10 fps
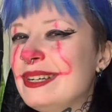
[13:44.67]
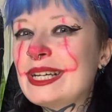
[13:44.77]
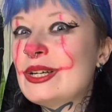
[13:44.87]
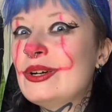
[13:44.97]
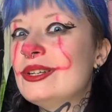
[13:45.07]

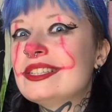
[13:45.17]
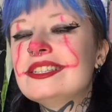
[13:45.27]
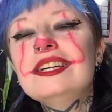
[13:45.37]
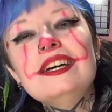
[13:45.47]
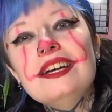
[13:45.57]
oh god,
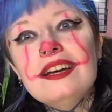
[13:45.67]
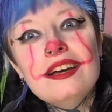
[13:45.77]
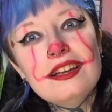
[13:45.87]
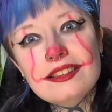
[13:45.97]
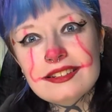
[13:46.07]

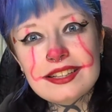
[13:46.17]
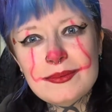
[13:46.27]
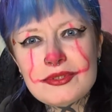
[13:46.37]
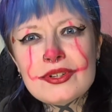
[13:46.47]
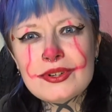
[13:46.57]
the
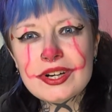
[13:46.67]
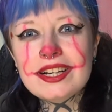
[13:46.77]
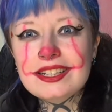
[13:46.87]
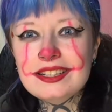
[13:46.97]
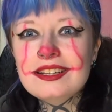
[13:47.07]
lips are
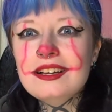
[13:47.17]
great.